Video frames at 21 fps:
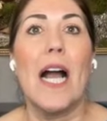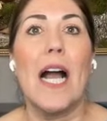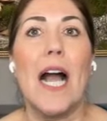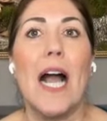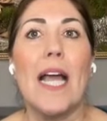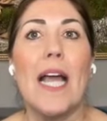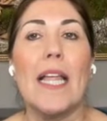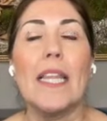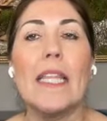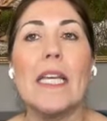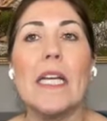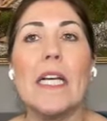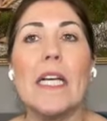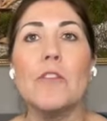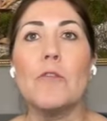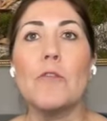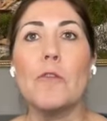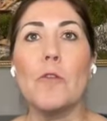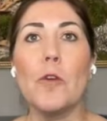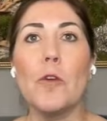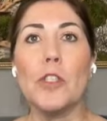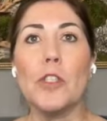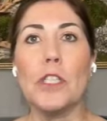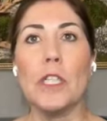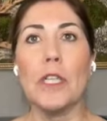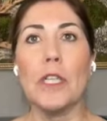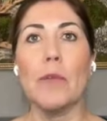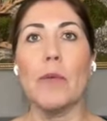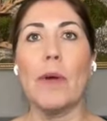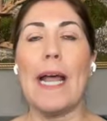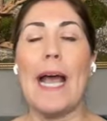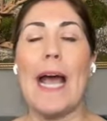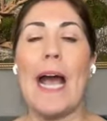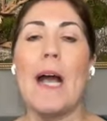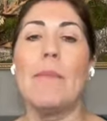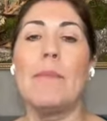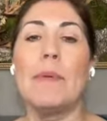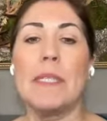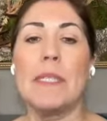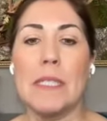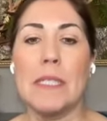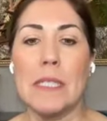I think, unfortunately, what
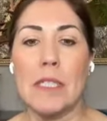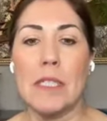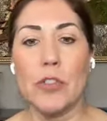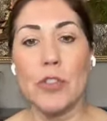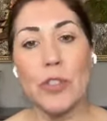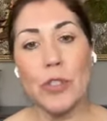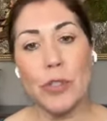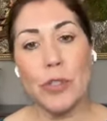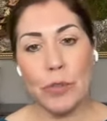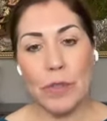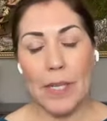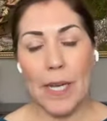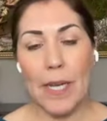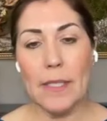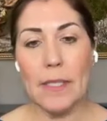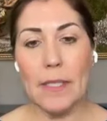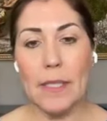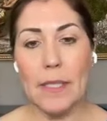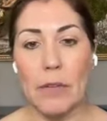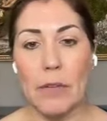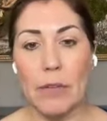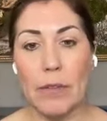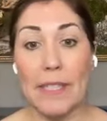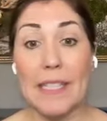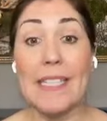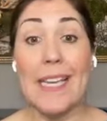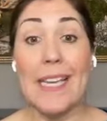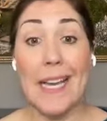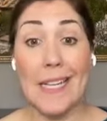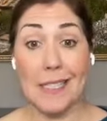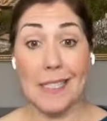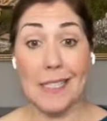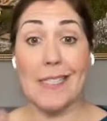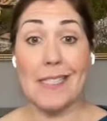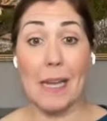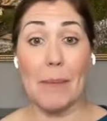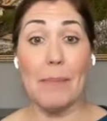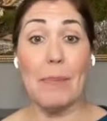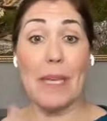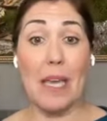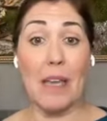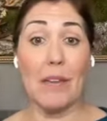happens is there's two sides to that. Yes, is
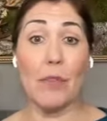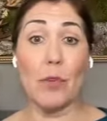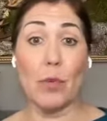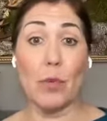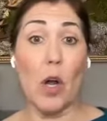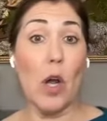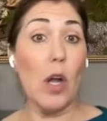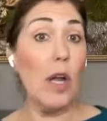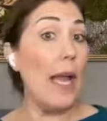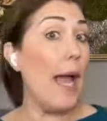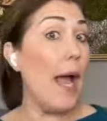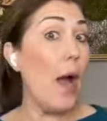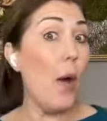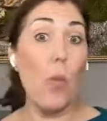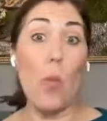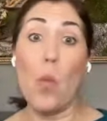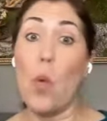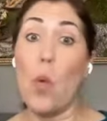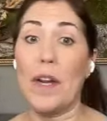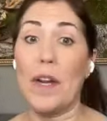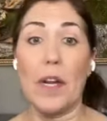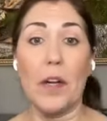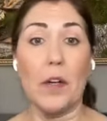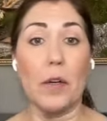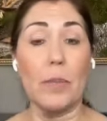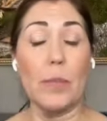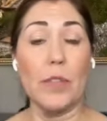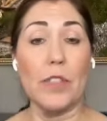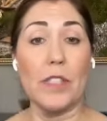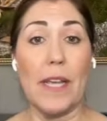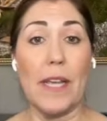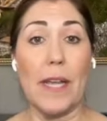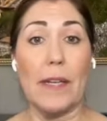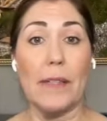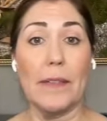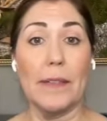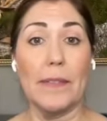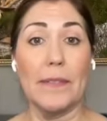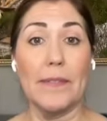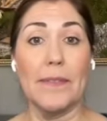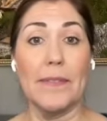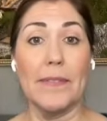that behavior wrong? 100%.
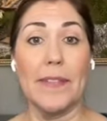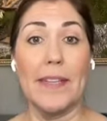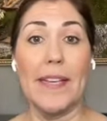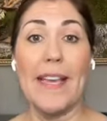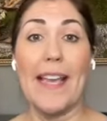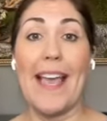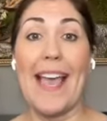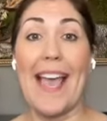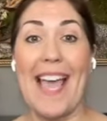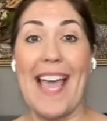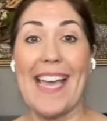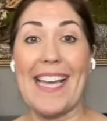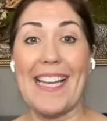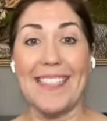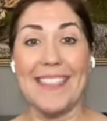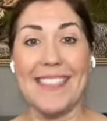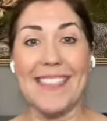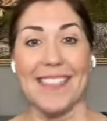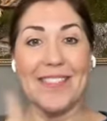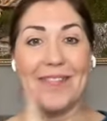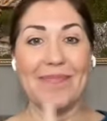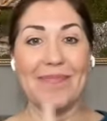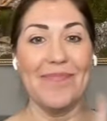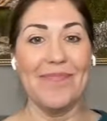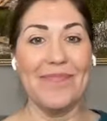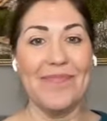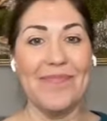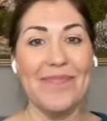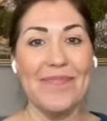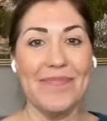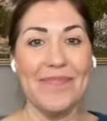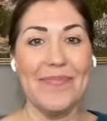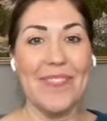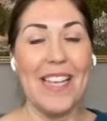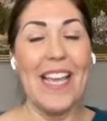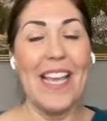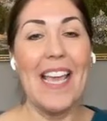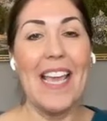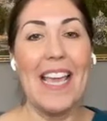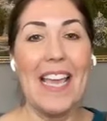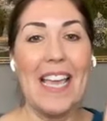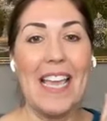And
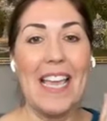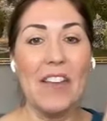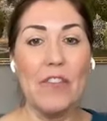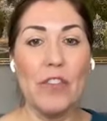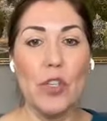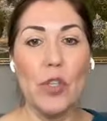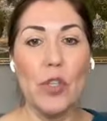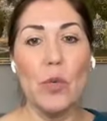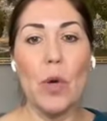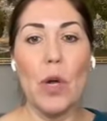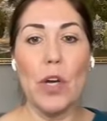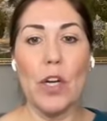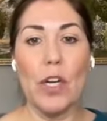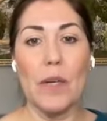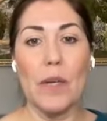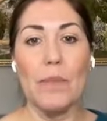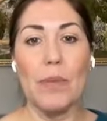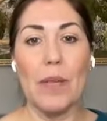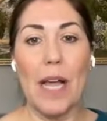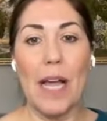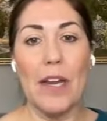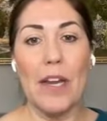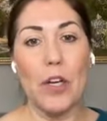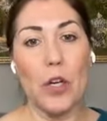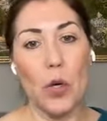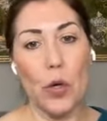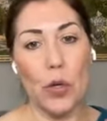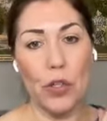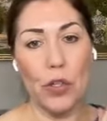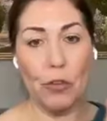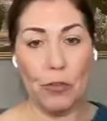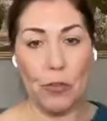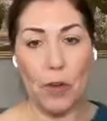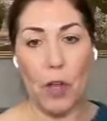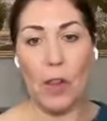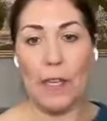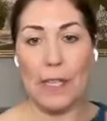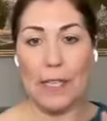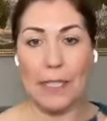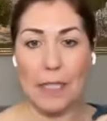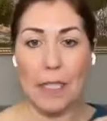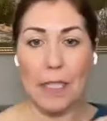if you are a complier or you're
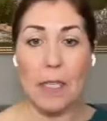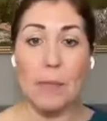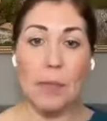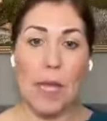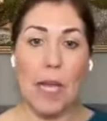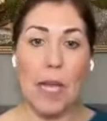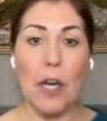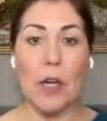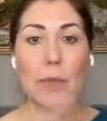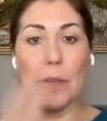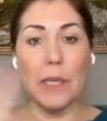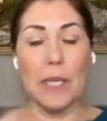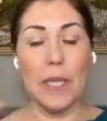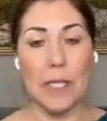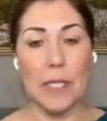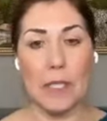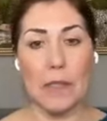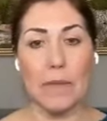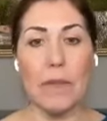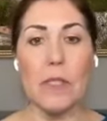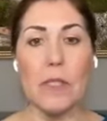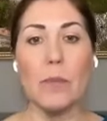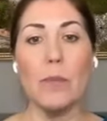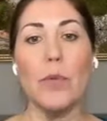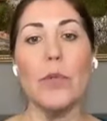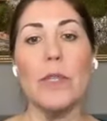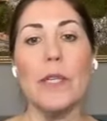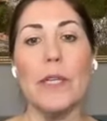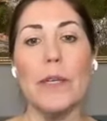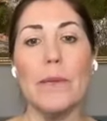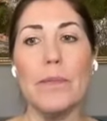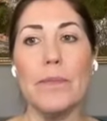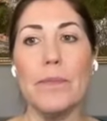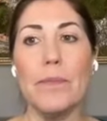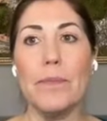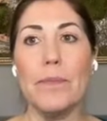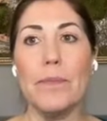falling into complier because of this bully,